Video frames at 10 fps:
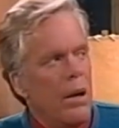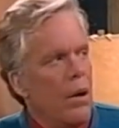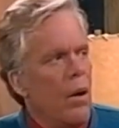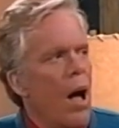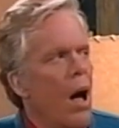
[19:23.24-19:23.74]

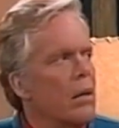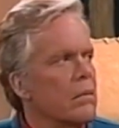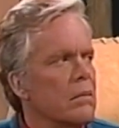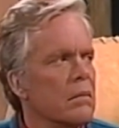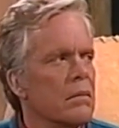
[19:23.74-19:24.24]

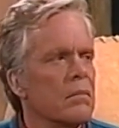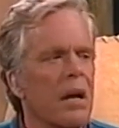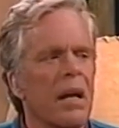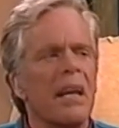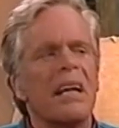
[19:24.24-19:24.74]
Well...
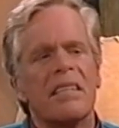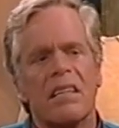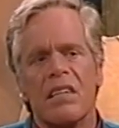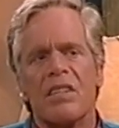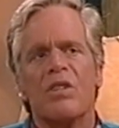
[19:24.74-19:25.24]
My neck's
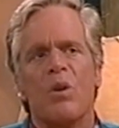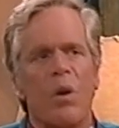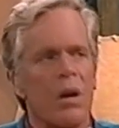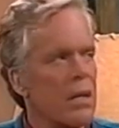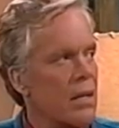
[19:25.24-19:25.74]
a little
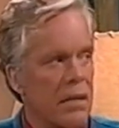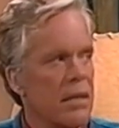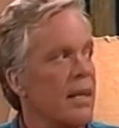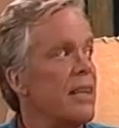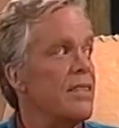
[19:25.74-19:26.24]
sore,
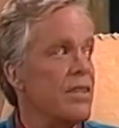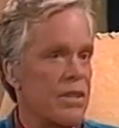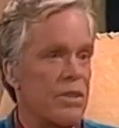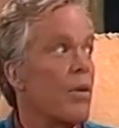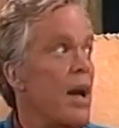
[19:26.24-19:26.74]
thanks to your
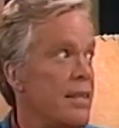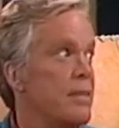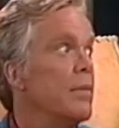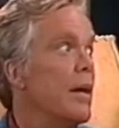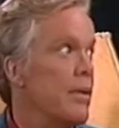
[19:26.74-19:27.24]

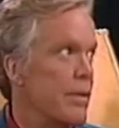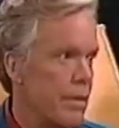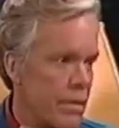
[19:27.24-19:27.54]
crazed mother.